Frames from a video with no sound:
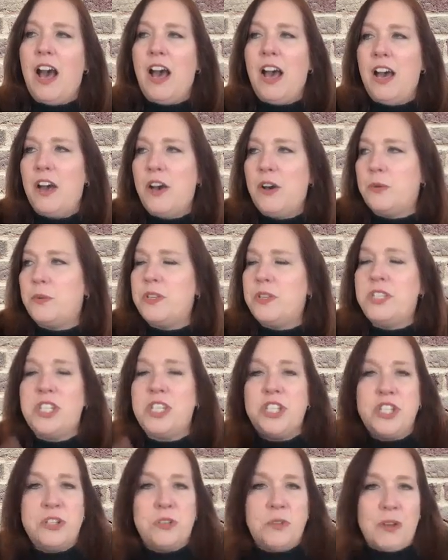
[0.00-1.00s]
oh,
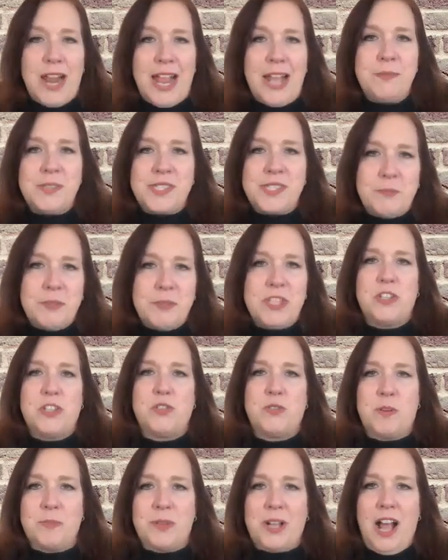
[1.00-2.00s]
did you grab some of this
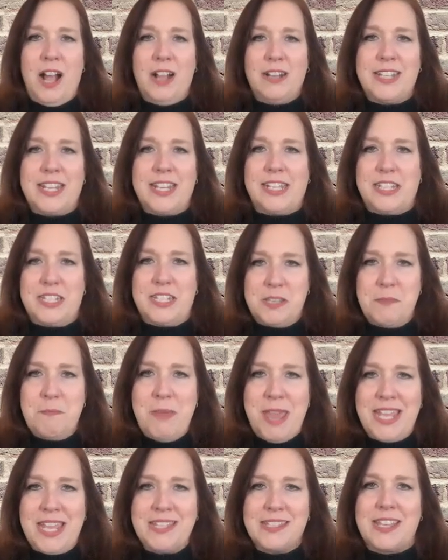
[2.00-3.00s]
shrimp cocktail? It's
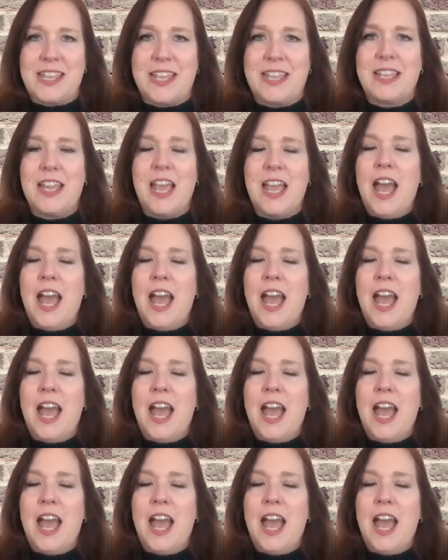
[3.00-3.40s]
amazing.